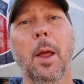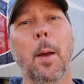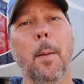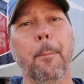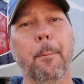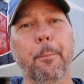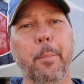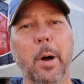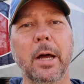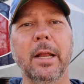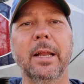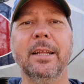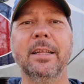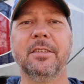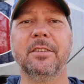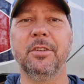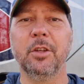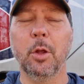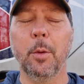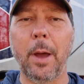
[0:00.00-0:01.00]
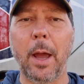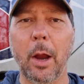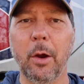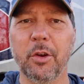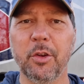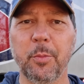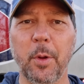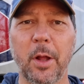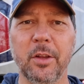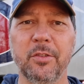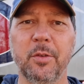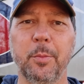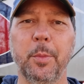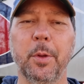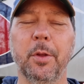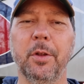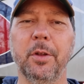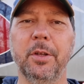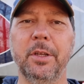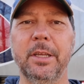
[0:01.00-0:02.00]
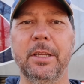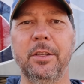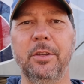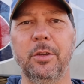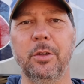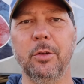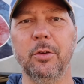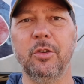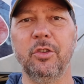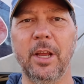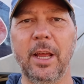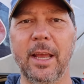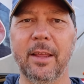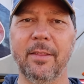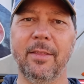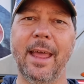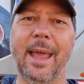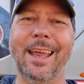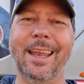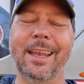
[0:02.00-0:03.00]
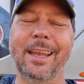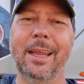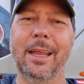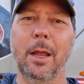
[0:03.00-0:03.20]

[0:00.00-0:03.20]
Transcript: but it's still my responsibility to check that